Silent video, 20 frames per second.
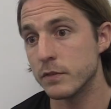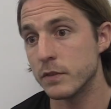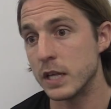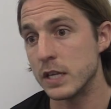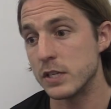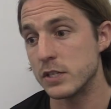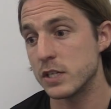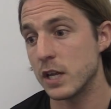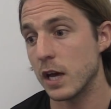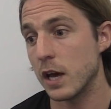
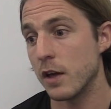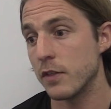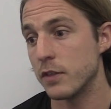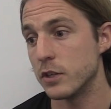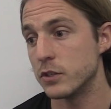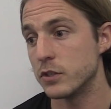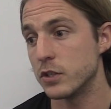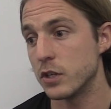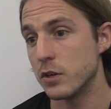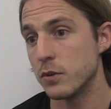There's
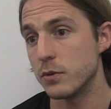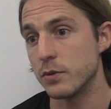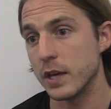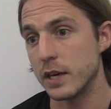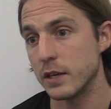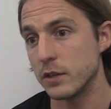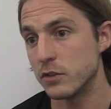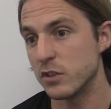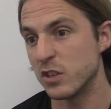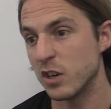others that you
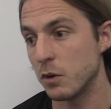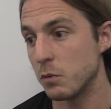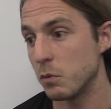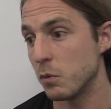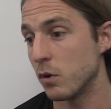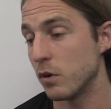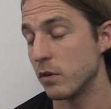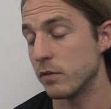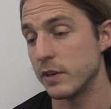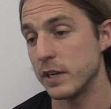think, do you know
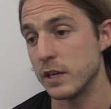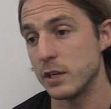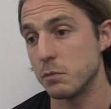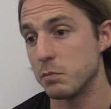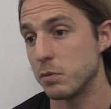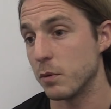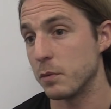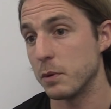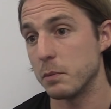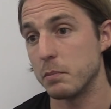what, he could
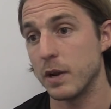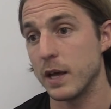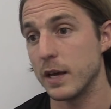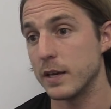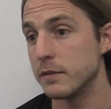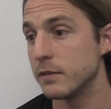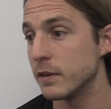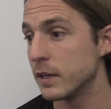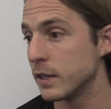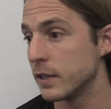probably
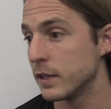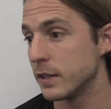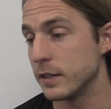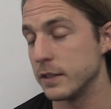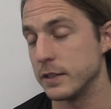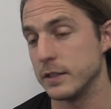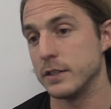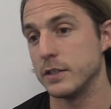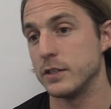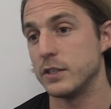play
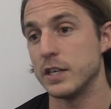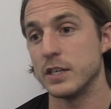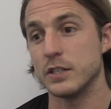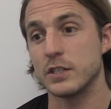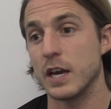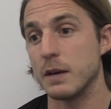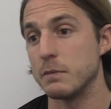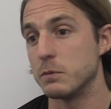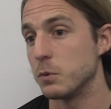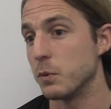6
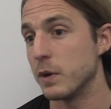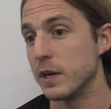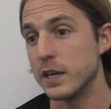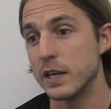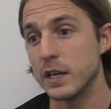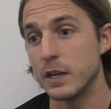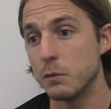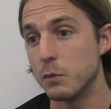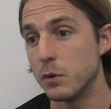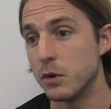games a week
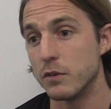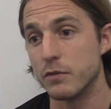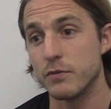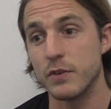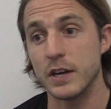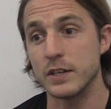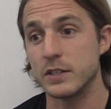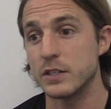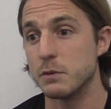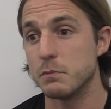and it wouldn't
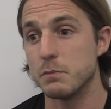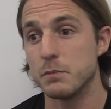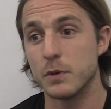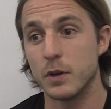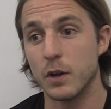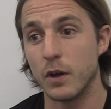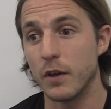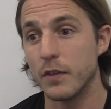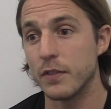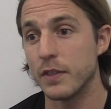affect him.
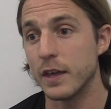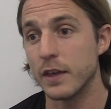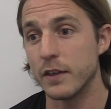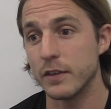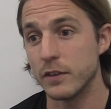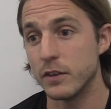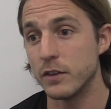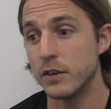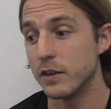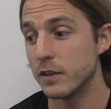Like
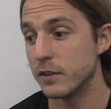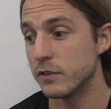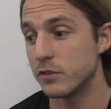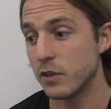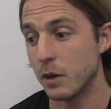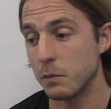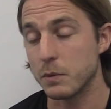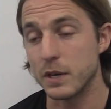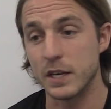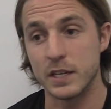
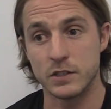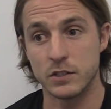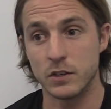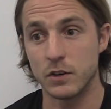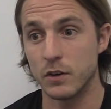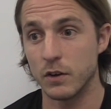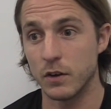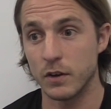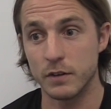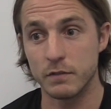some kids
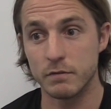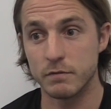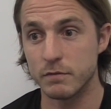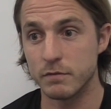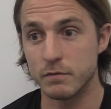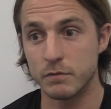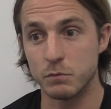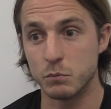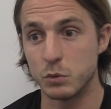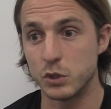are like
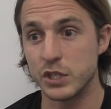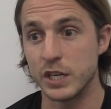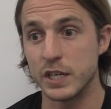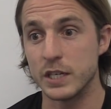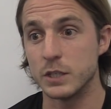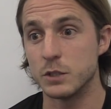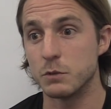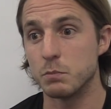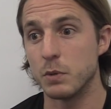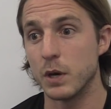
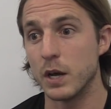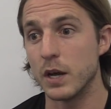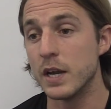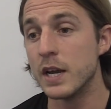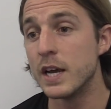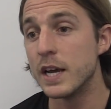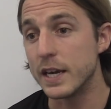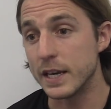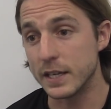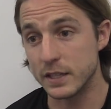machines, but
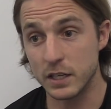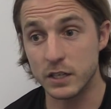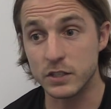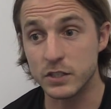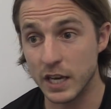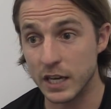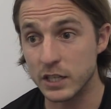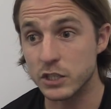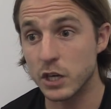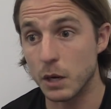it does
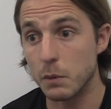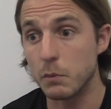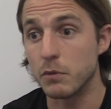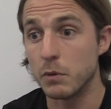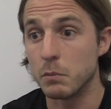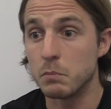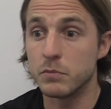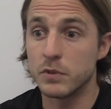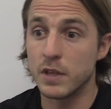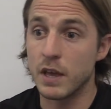catch up with
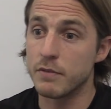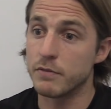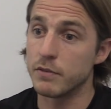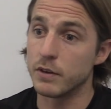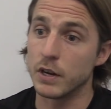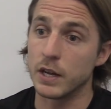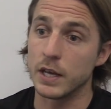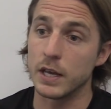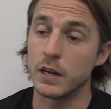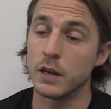them,
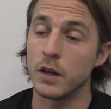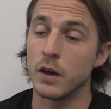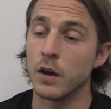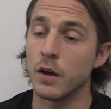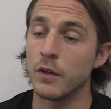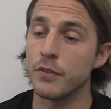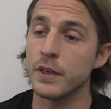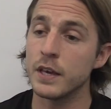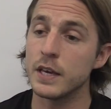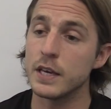definitely. And
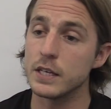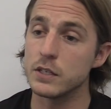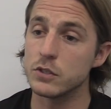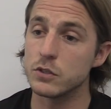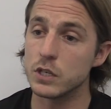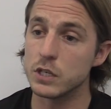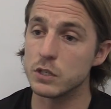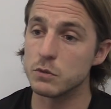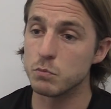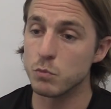I think
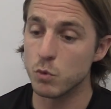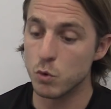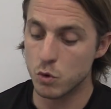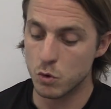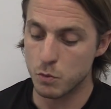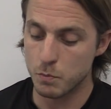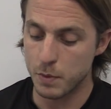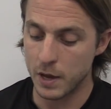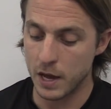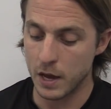it's
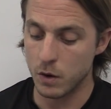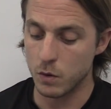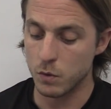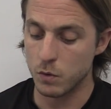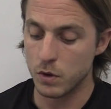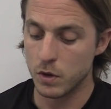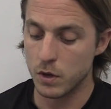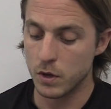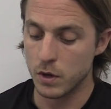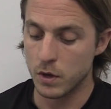more
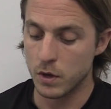about